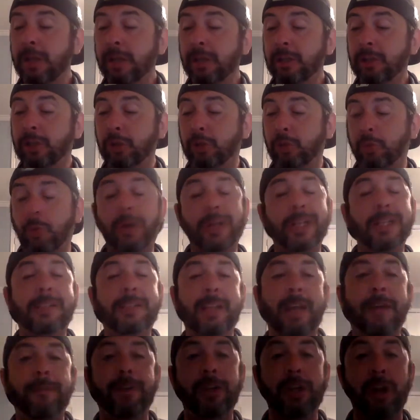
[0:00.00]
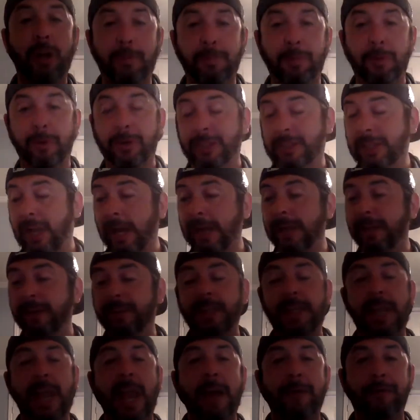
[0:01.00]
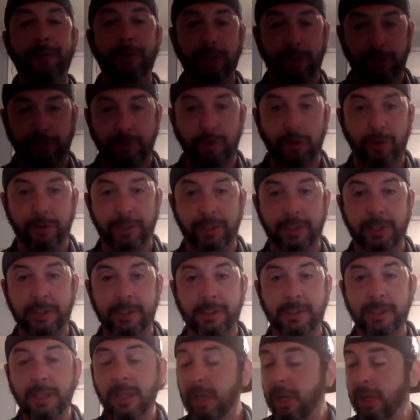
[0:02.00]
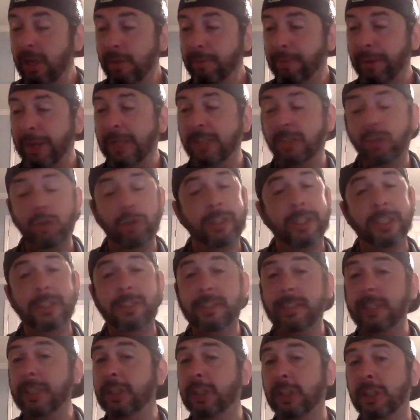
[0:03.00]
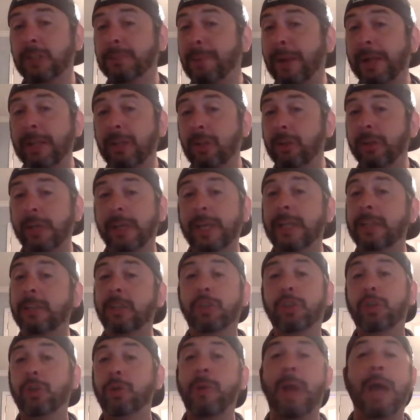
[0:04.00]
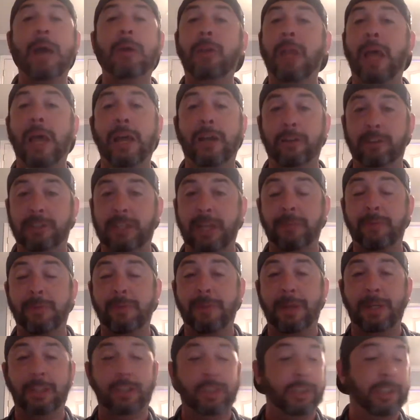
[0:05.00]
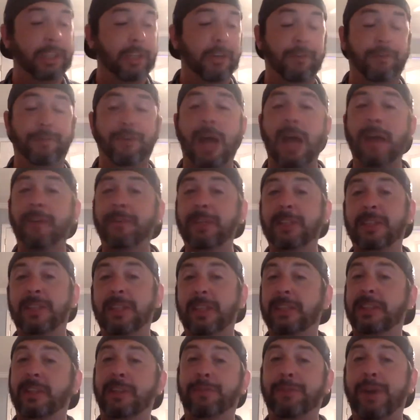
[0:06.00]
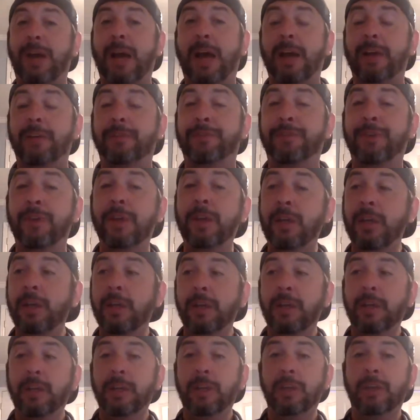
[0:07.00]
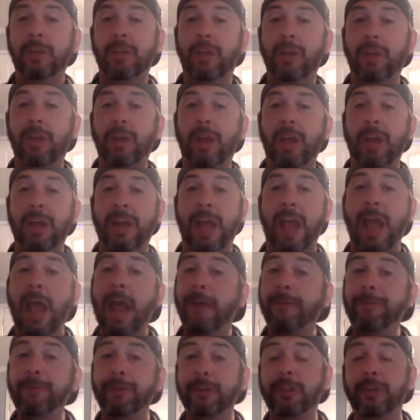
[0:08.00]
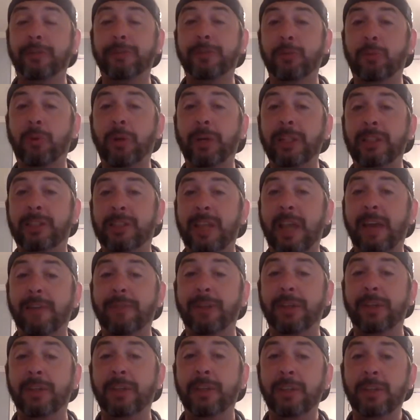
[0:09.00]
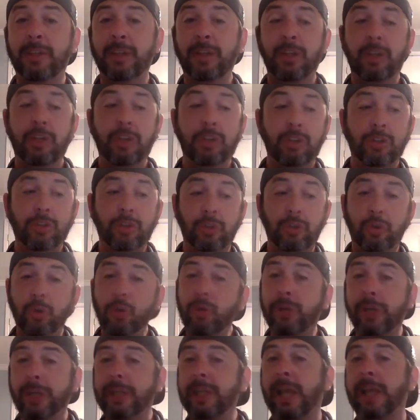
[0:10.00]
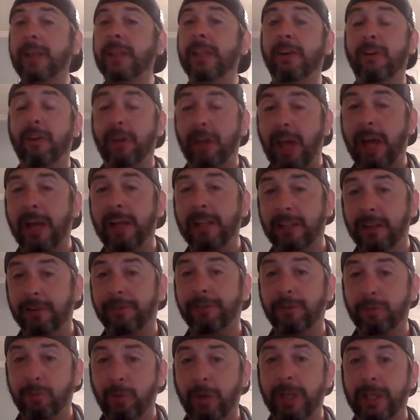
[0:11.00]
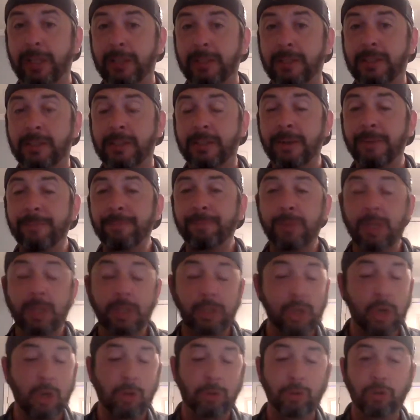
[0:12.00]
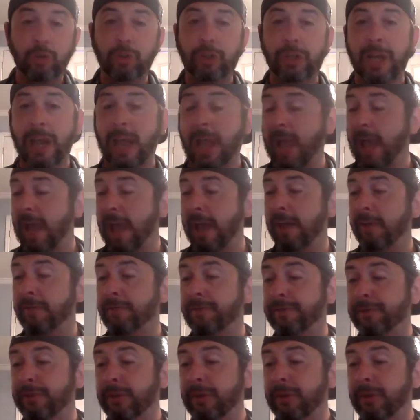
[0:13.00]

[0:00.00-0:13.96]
The 27 number is kind of the average of all these. But as you can see, just by looking at the two outliers that we mentioned here, 5 and 65, an average of 27, you could get there a lot of different ways. You could have